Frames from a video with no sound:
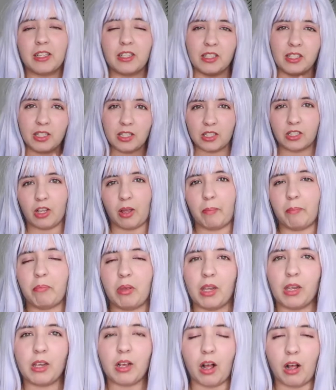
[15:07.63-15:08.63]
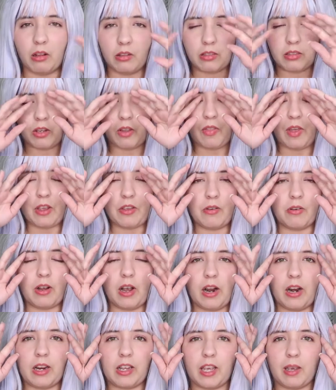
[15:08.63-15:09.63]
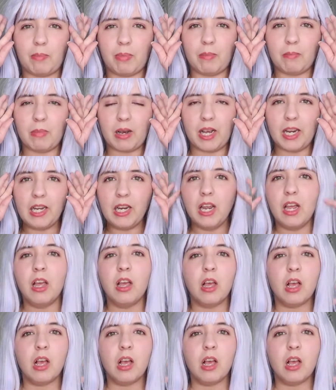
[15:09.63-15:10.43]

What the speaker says: This is something also that you gotta keep in mind,